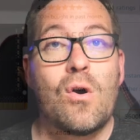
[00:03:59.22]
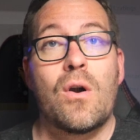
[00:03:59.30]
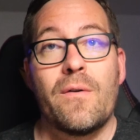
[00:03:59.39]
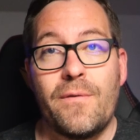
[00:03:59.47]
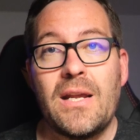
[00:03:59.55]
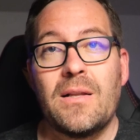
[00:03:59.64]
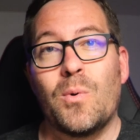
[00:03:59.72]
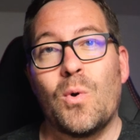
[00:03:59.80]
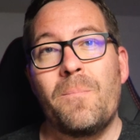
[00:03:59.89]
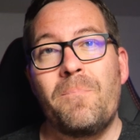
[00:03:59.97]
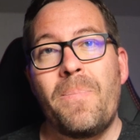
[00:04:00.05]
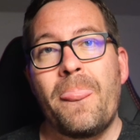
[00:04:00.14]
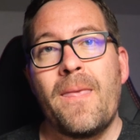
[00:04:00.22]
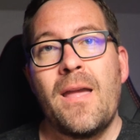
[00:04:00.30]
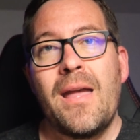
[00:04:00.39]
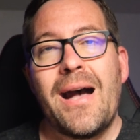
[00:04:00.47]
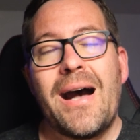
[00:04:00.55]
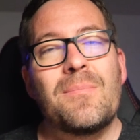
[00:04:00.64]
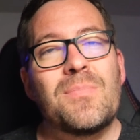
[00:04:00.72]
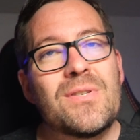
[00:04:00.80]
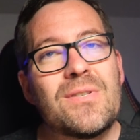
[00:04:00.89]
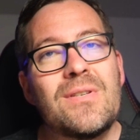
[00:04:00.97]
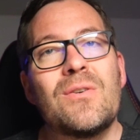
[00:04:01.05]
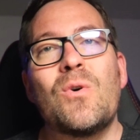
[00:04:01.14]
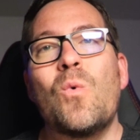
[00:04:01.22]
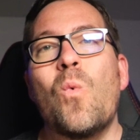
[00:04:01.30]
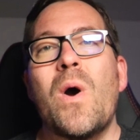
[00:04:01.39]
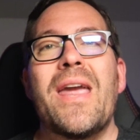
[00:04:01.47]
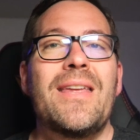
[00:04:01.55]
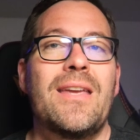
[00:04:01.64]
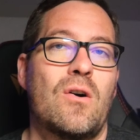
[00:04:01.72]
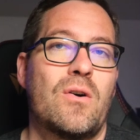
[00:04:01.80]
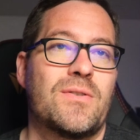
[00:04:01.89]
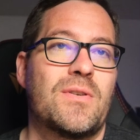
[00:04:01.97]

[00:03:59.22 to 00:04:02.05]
are available. I'm still waiting on